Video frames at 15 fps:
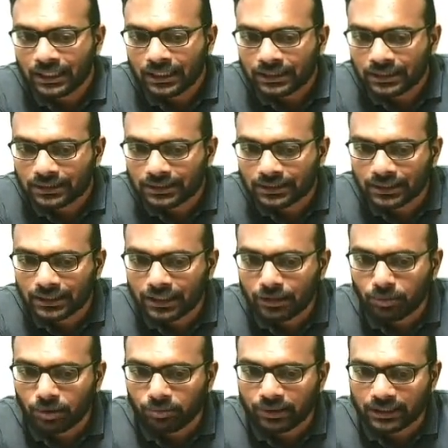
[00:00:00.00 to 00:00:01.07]
the 3
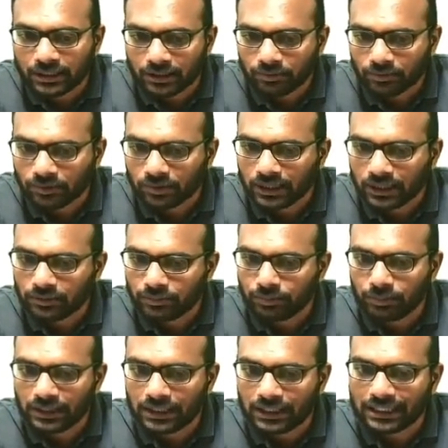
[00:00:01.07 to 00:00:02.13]
momentum, right,
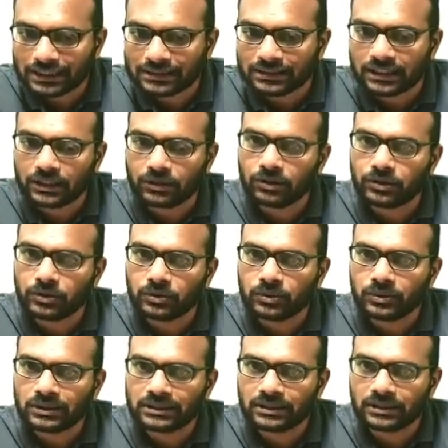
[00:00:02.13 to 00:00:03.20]
pH is equal to
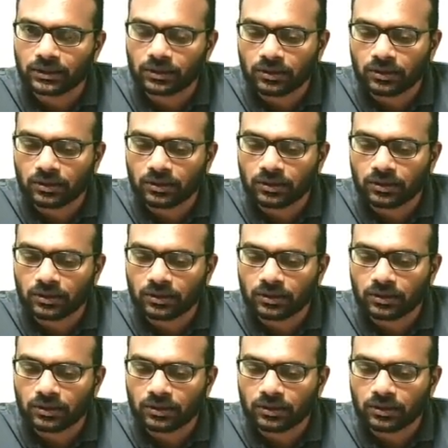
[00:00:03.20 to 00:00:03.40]
0.